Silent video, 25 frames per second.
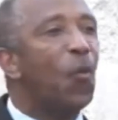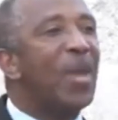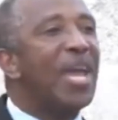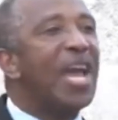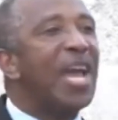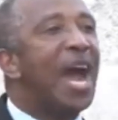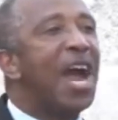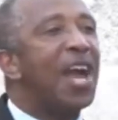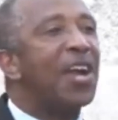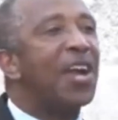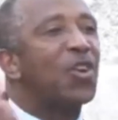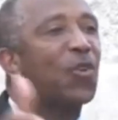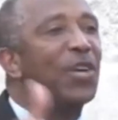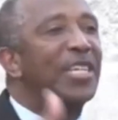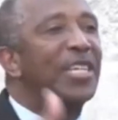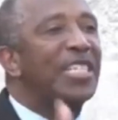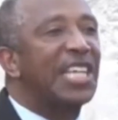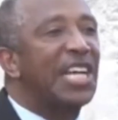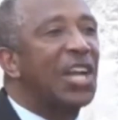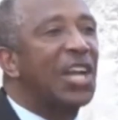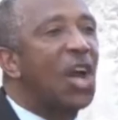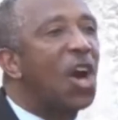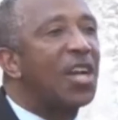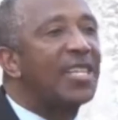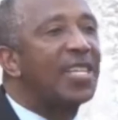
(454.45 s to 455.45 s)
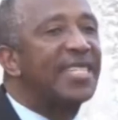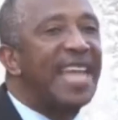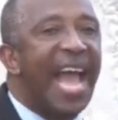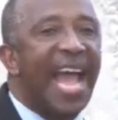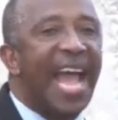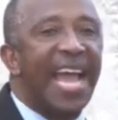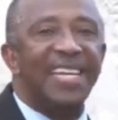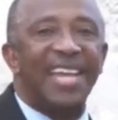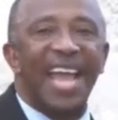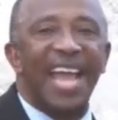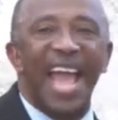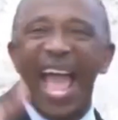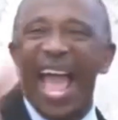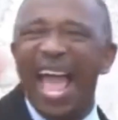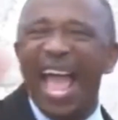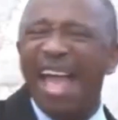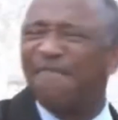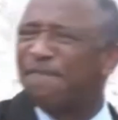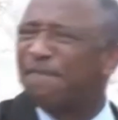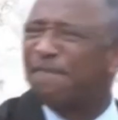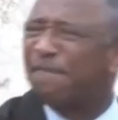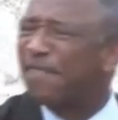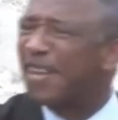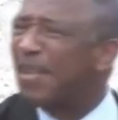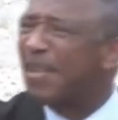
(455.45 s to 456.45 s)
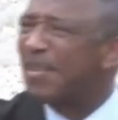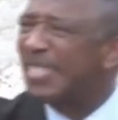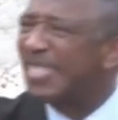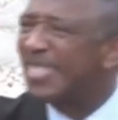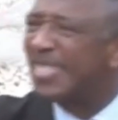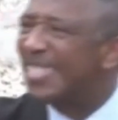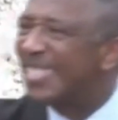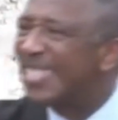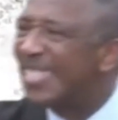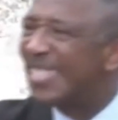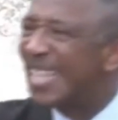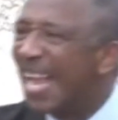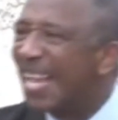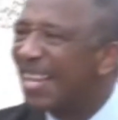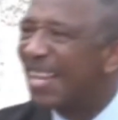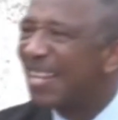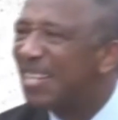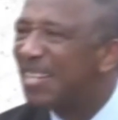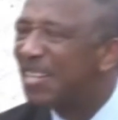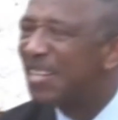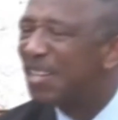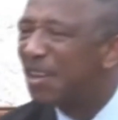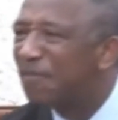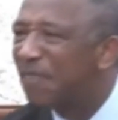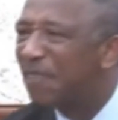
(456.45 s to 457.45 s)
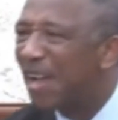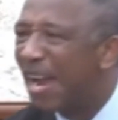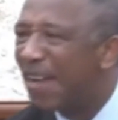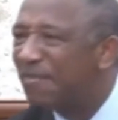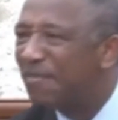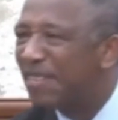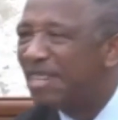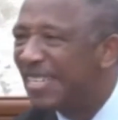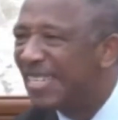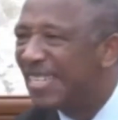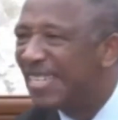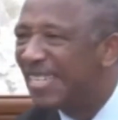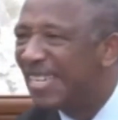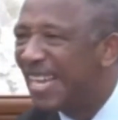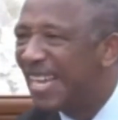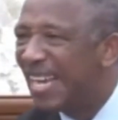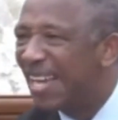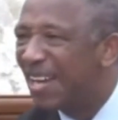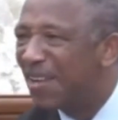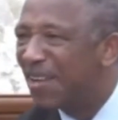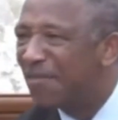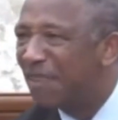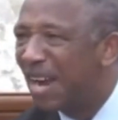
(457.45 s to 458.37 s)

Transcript: We are increasing our debt every second of every day,